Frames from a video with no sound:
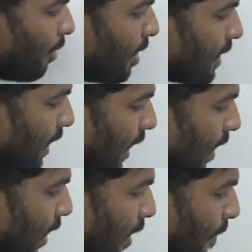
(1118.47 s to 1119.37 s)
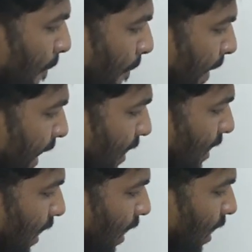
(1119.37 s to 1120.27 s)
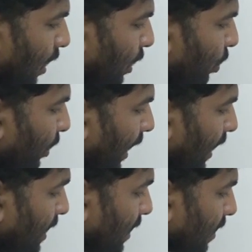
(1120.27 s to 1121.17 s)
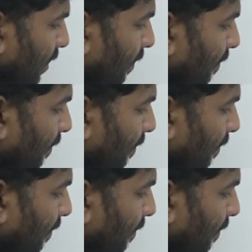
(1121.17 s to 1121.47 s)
IUDs are make the uterus